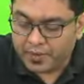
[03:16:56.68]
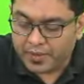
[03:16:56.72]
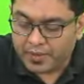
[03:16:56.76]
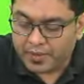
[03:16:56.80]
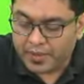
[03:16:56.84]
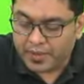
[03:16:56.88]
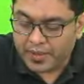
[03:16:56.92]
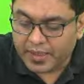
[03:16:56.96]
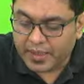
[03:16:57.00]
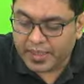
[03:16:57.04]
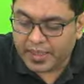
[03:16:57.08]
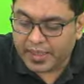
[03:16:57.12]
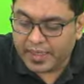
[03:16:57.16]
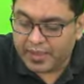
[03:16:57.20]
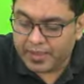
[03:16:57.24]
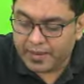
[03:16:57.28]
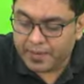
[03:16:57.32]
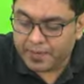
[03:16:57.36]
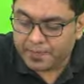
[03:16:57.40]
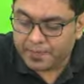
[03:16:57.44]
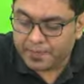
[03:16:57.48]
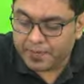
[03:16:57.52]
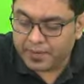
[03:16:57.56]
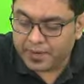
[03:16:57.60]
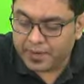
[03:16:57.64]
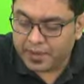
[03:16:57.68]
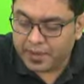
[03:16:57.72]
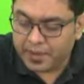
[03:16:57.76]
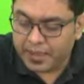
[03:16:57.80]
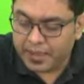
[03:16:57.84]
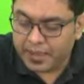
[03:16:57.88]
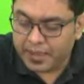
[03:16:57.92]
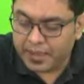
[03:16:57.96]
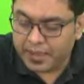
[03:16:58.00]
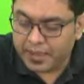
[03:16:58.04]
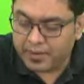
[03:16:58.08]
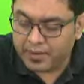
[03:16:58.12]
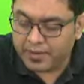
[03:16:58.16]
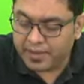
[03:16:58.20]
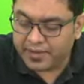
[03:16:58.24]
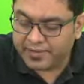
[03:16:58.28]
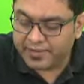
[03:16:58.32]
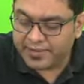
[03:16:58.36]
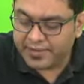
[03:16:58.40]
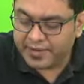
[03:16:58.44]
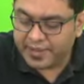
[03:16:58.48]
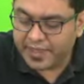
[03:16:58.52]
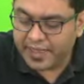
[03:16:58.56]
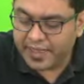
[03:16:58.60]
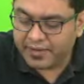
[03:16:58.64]
here, does
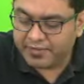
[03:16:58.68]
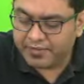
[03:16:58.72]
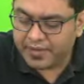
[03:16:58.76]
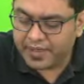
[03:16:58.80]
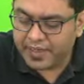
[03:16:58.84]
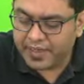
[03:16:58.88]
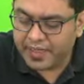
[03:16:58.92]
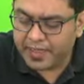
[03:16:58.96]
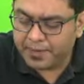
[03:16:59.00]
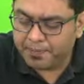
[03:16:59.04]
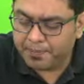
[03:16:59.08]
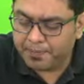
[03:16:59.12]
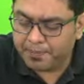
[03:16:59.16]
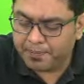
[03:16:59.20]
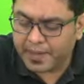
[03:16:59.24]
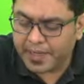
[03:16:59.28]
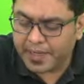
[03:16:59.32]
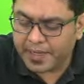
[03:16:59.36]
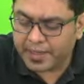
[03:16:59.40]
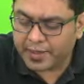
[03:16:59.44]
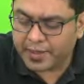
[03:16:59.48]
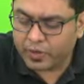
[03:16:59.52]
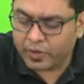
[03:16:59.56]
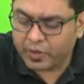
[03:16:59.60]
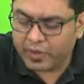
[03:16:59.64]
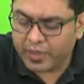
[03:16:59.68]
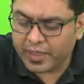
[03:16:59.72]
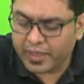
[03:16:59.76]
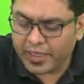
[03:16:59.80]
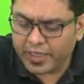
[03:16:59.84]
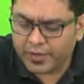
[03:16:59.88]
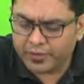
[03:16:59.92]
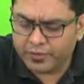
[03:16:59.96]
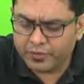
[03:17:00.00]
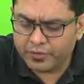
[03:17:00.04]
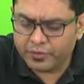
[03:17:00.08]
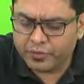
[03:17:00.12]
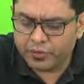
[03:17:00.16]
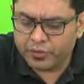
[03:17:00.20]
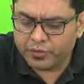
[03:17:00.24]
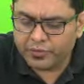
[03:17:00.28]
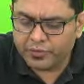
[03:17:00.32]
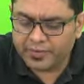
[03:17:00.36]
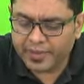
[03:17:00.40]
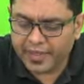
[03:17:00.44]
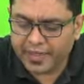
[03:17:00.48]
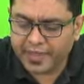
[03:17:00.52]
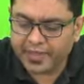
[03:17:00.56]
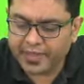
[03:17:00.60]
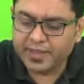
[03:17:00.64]
it have any impact on Enso
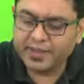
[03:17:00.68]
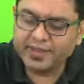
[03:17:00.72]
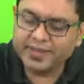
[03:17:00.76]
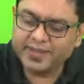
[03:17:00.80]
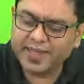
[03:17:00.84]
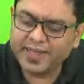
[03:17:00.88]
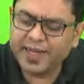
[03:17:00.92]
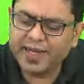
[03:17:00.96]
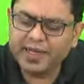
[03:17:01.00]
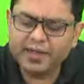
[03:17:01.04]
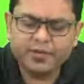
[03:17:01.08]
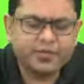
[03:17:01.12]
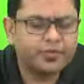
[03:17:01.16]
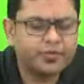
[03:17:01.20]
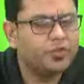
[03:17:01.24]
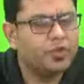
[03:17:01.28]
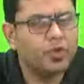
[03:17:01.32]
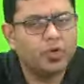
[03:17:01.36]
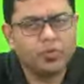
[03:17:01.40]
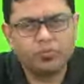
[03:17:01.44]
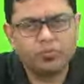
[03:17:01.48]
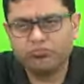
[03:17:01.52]
cycle? Tides? No.